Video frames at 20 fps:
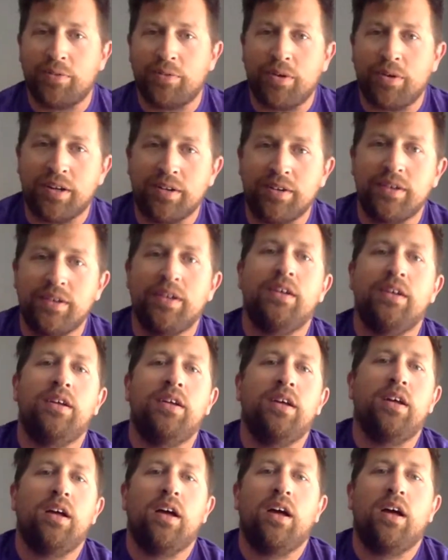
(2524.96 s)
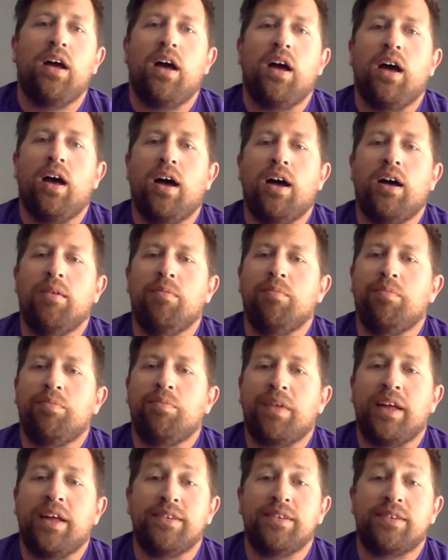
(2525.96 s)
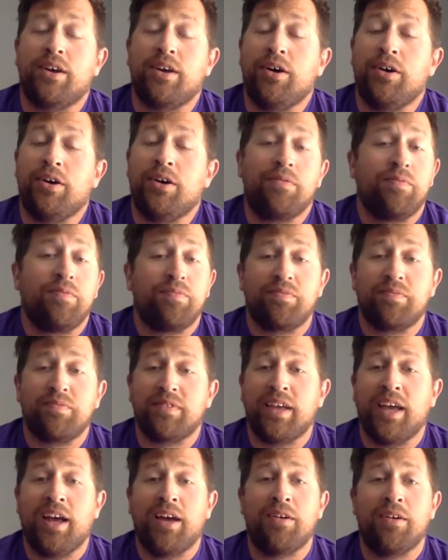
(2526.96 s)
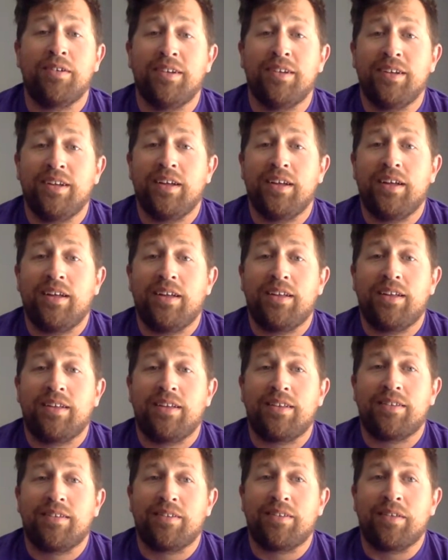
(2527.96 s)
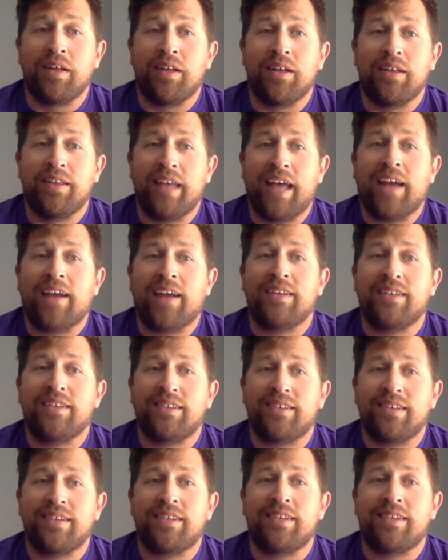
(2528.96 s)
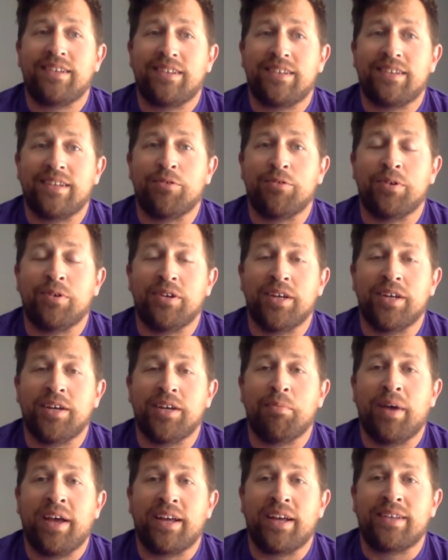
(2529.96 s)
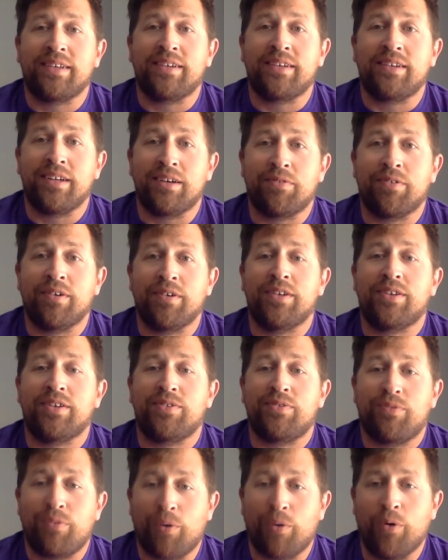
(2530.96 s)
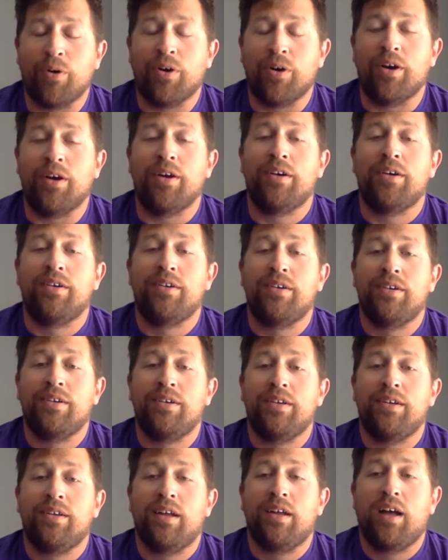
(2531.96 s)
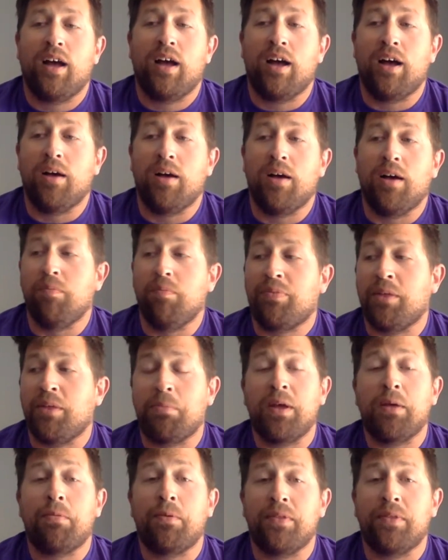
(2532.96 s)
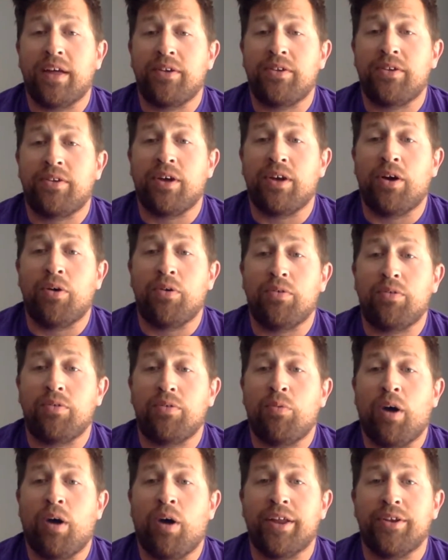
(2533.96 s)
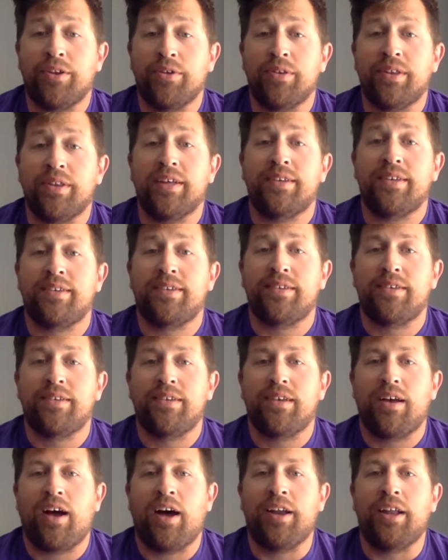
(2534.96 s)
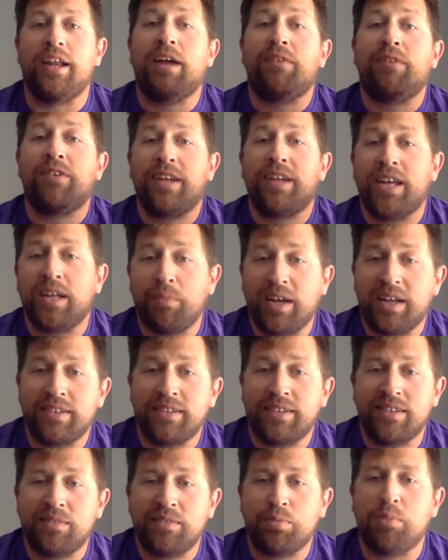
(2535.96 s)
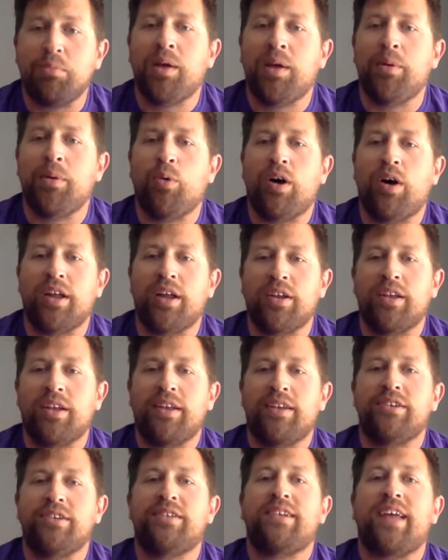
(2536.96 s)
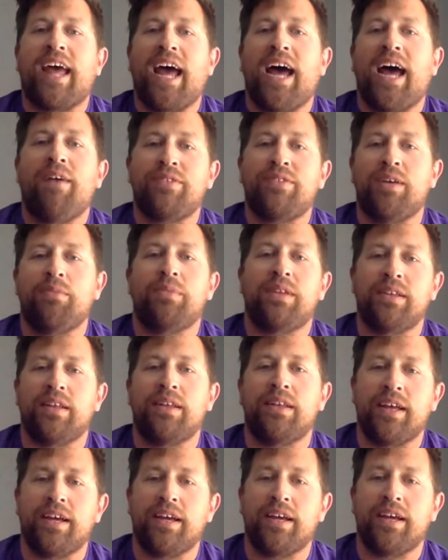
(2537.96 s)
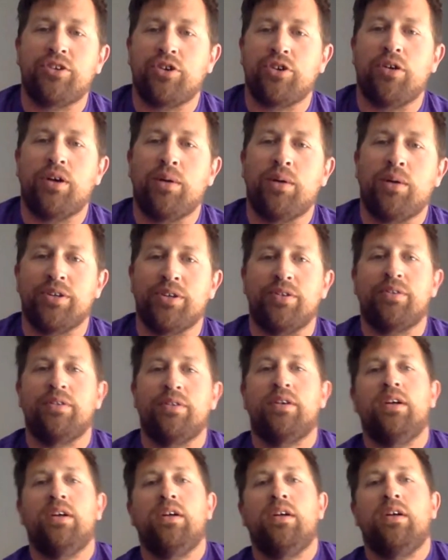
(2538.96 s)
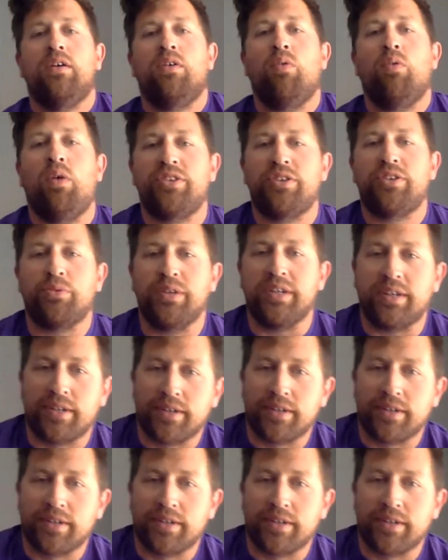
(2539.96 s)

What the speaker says: one. And so, yeah, that consistency really makes a difference for the people that don't want to do this on an everyday basis, but maybe want to just have something that they can show up to once a week.